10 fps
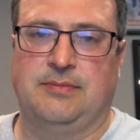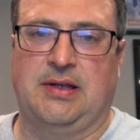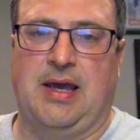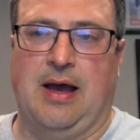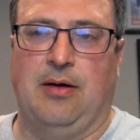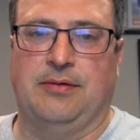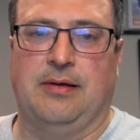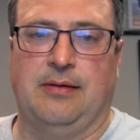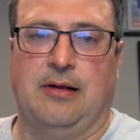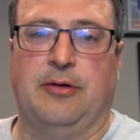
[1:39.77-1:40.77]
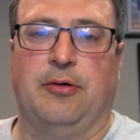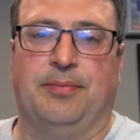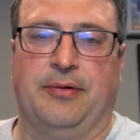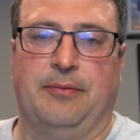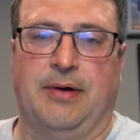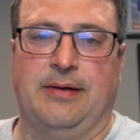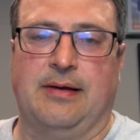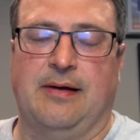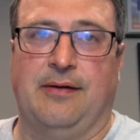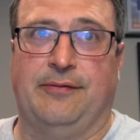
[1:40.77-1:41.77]
count, a lower print run
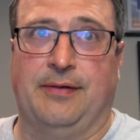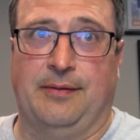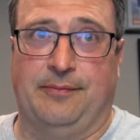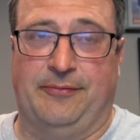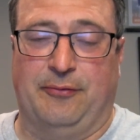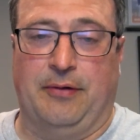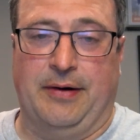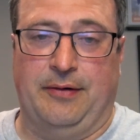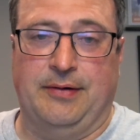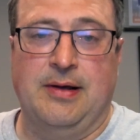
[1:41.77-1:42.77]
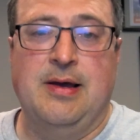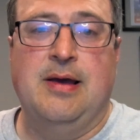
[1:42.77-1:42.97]
of 400.